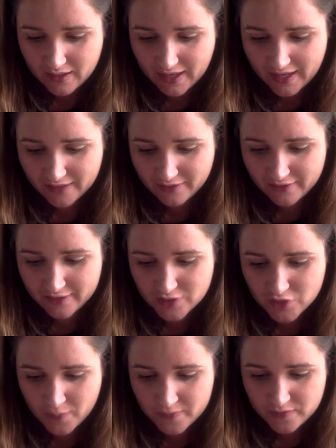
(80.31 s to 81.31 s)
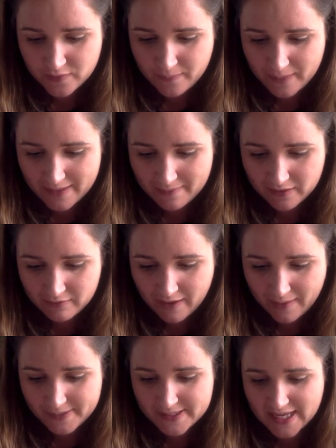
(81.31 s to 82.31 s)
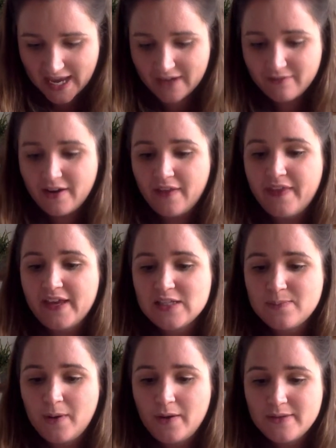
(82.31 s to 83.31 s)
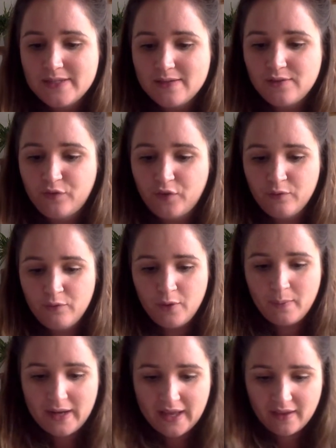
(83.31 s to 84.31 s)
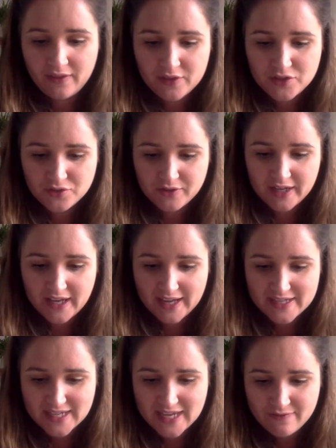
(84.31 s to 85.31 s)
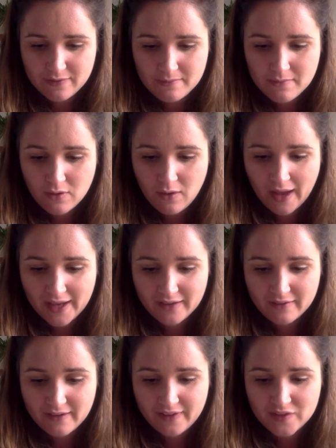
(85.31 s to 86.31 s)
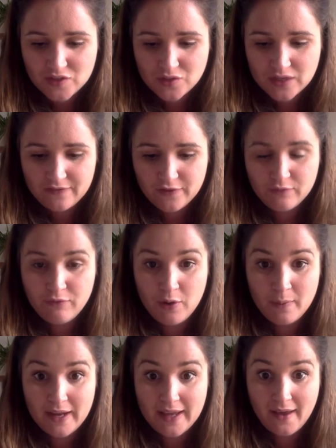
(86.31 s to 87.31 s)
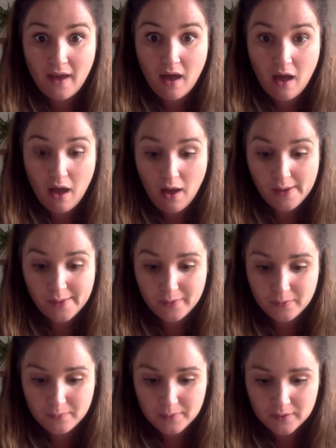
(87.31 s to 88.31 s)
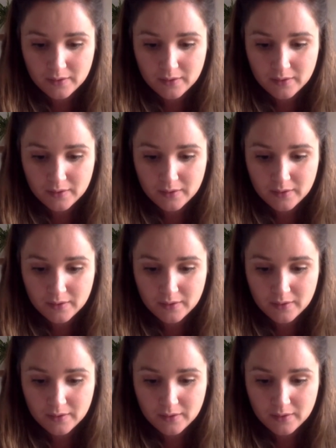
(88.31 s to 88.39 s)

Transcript: Angry at Thomas for blaming the rabbits, angry at the explosives for ruining the tree, and even more angry at the tree for ruining her home.